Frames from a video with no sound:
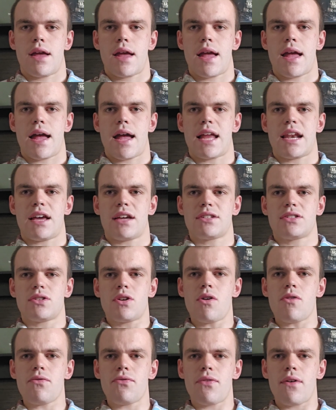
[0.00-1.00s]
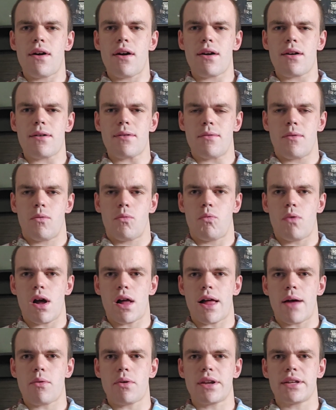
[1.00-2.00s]
And so far,
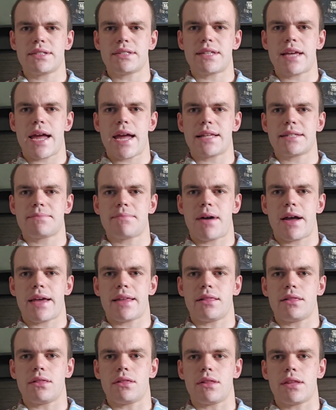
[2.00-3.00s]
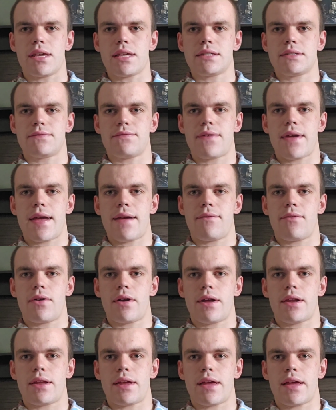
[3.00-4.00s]
well, I wouldn't say it's my least favorite.